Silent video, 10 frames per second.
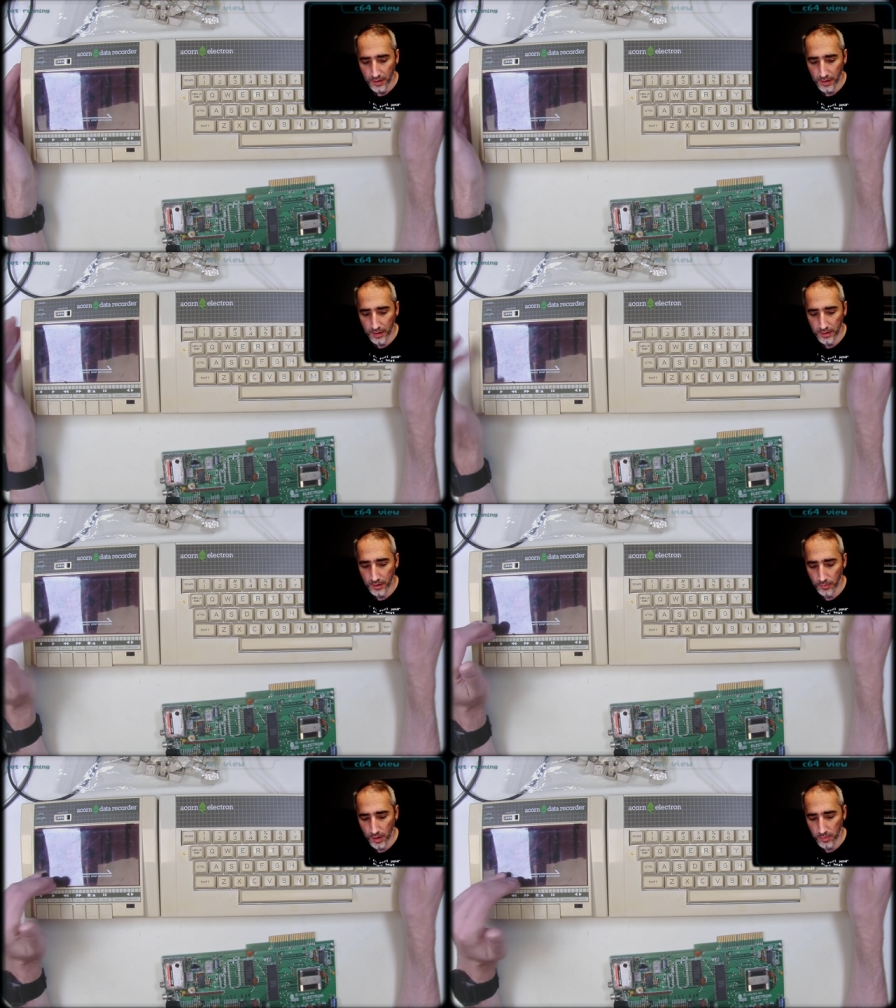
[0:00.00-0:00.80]
and
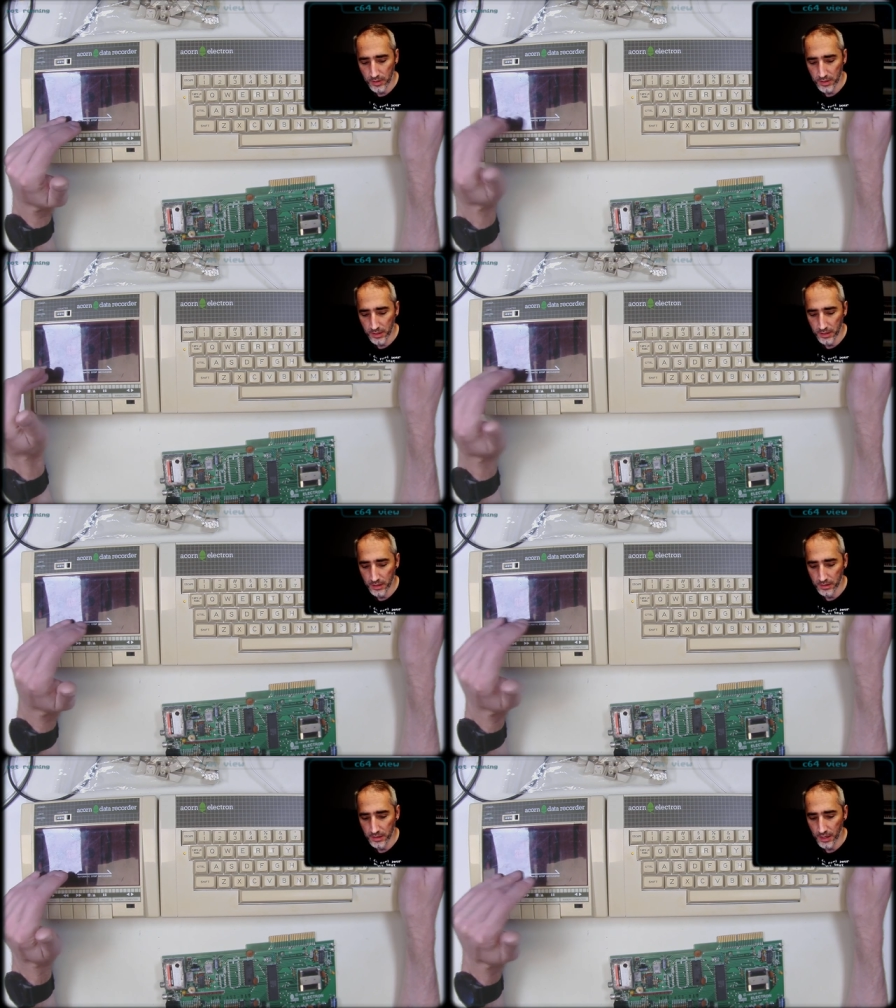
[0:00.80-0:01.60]
uh, maybe
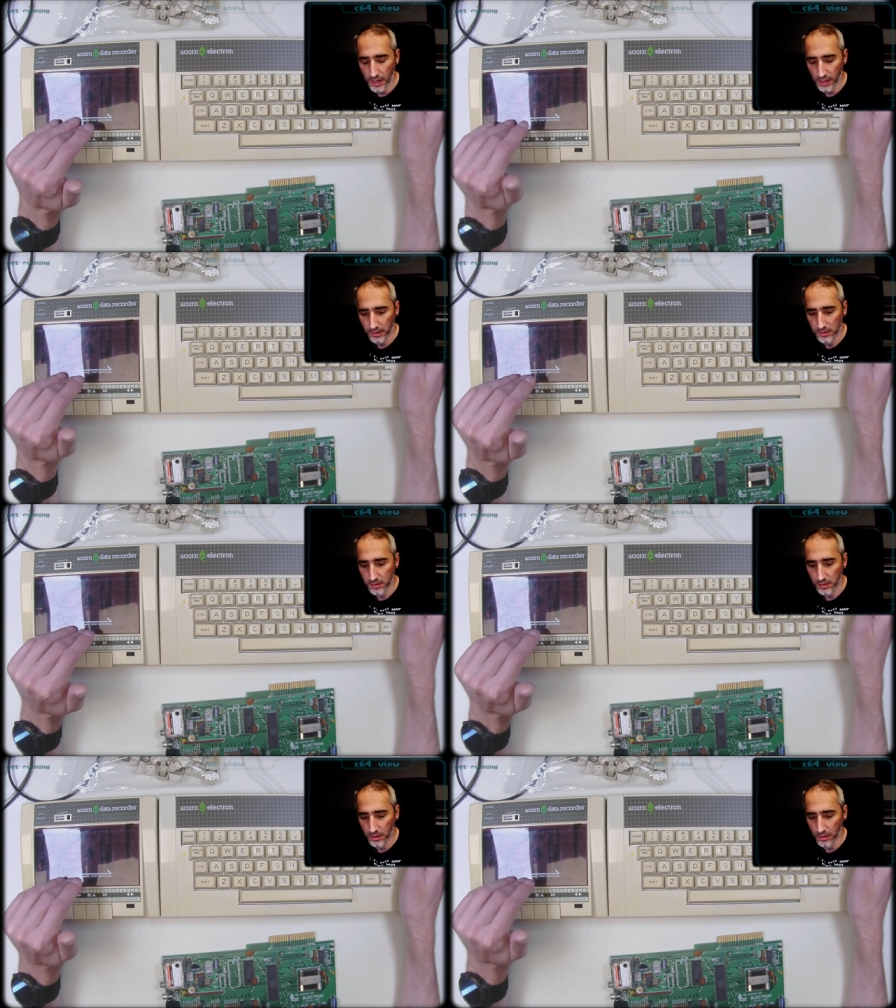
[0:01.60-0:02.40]
the uh, the
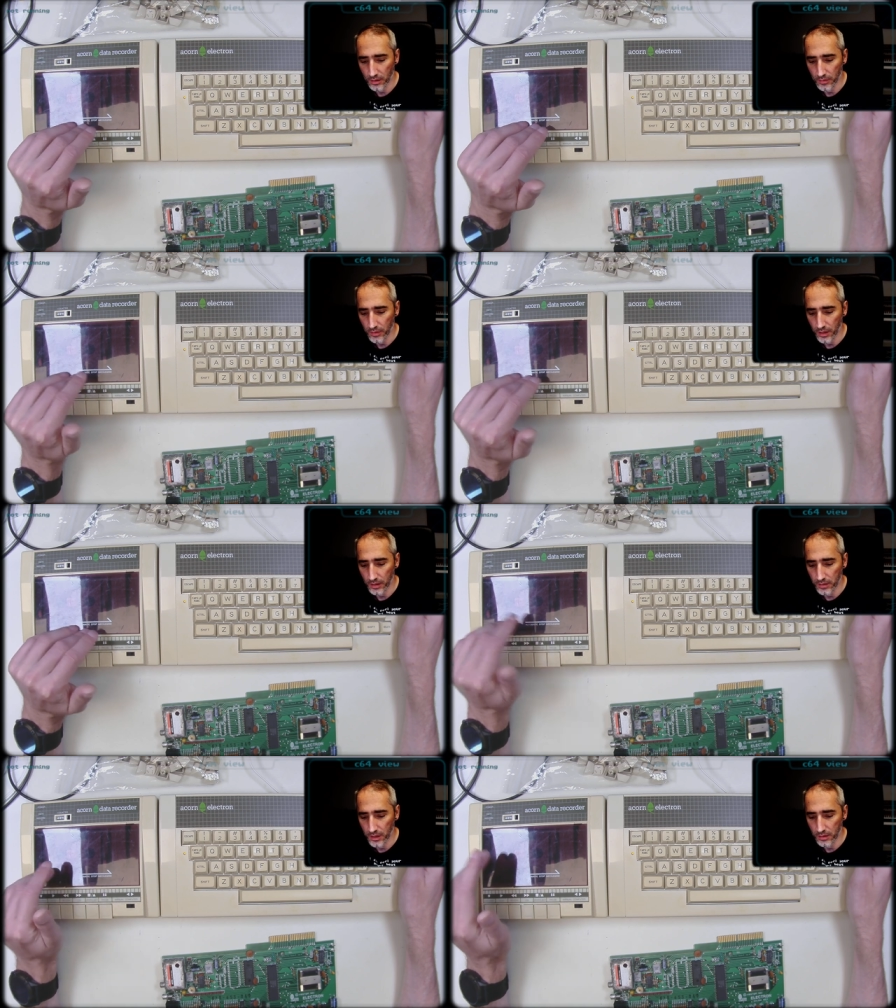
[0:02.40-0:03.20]
heads uh,
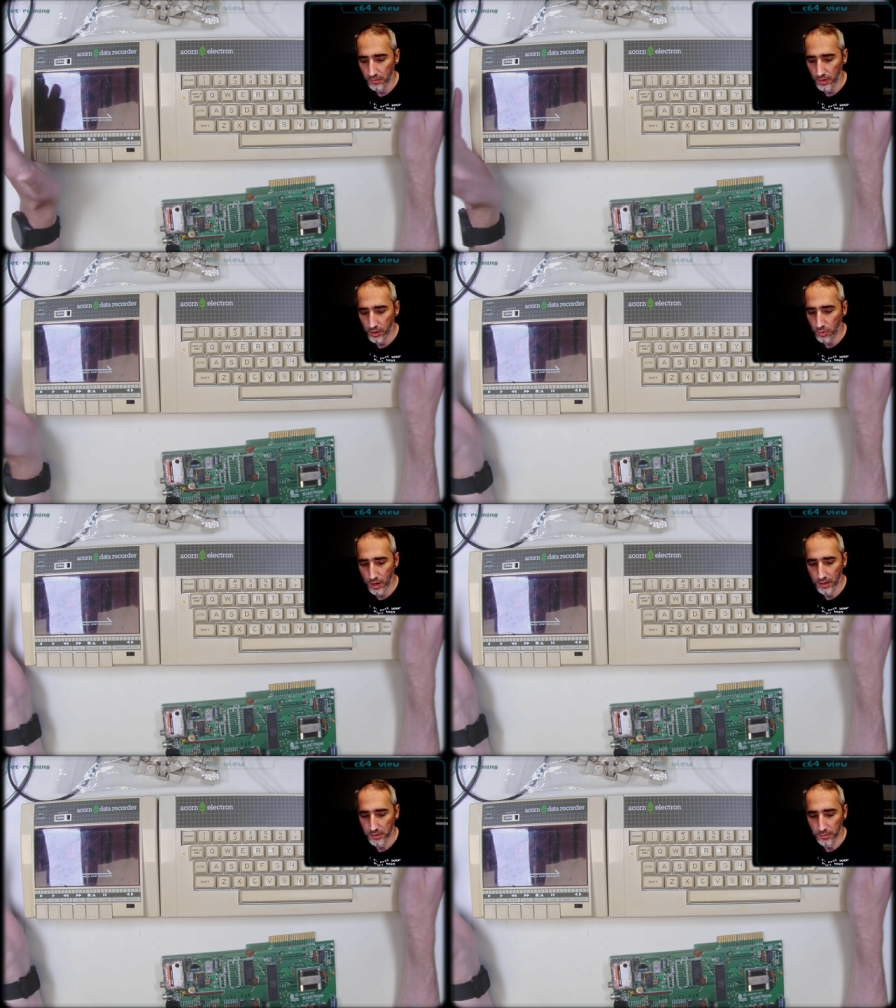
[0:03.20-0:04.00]
they, they
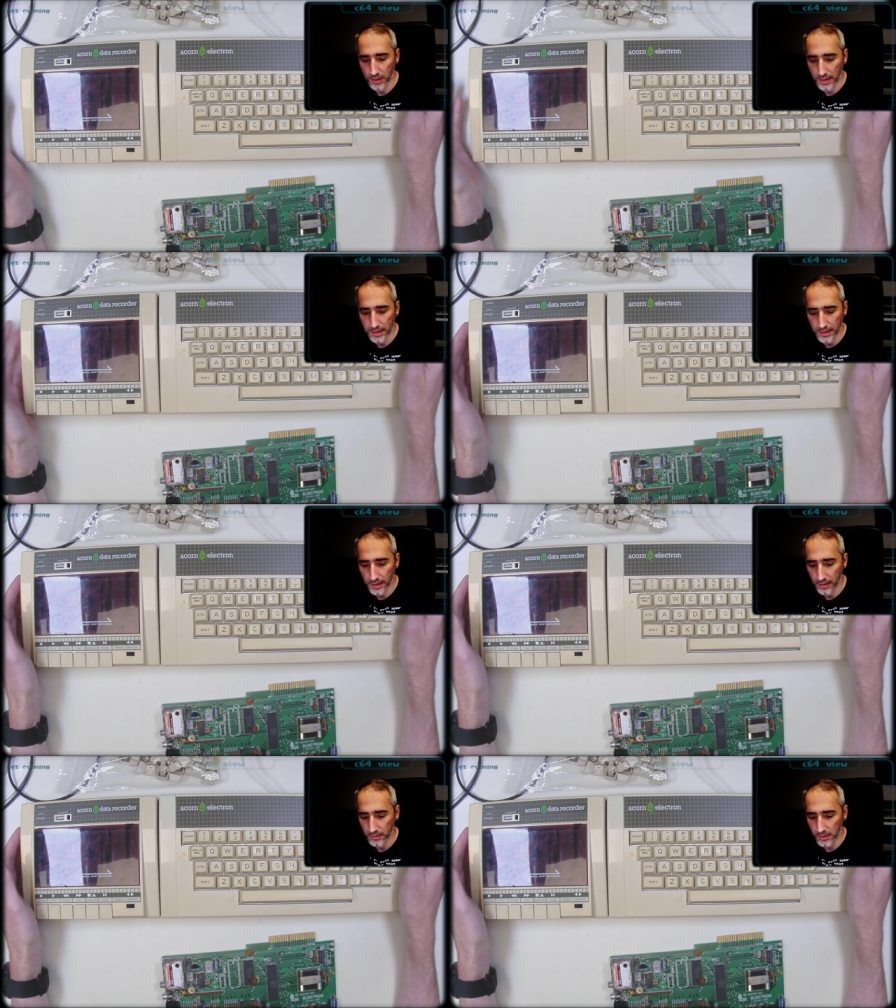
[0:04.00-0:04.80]
require some
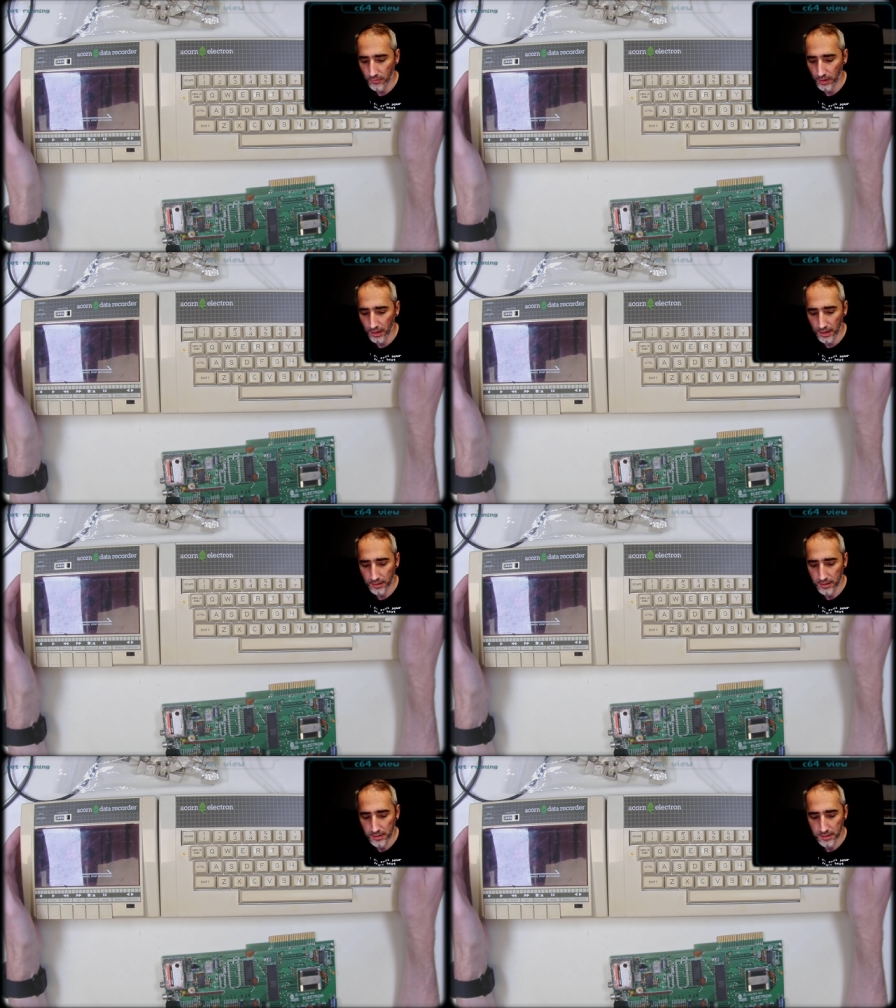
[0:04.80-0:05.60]
cleaning, something
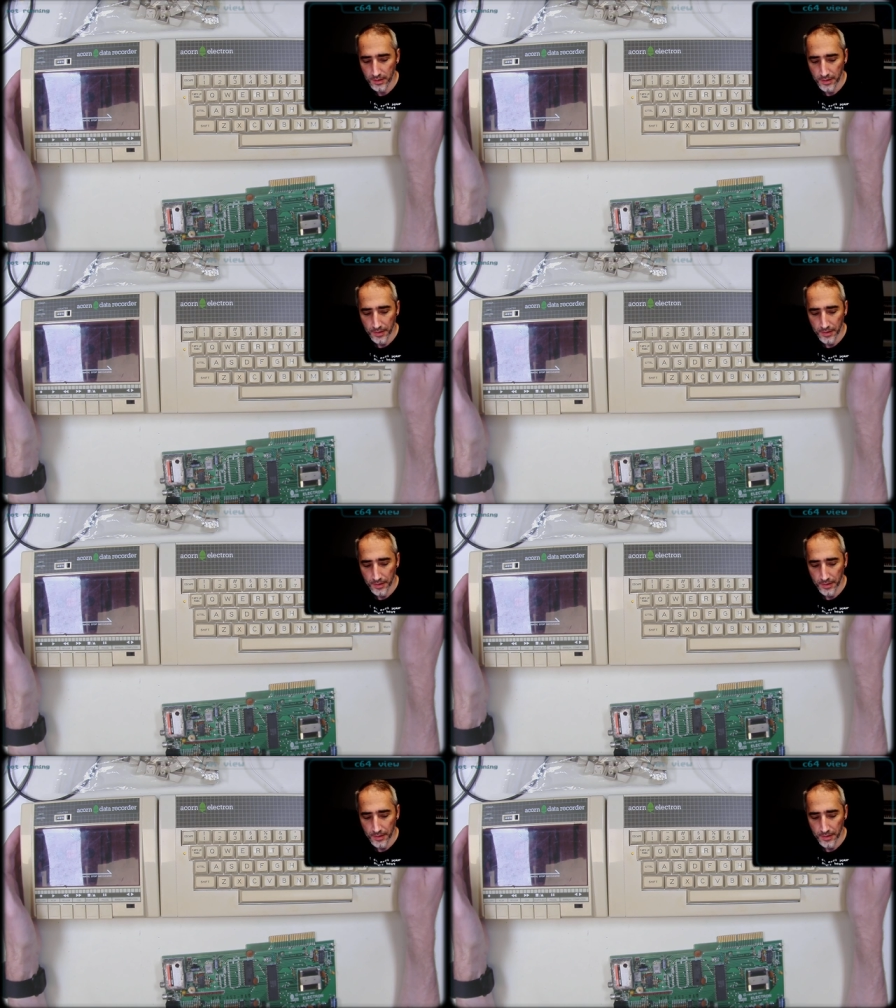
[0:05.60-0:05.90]
like this.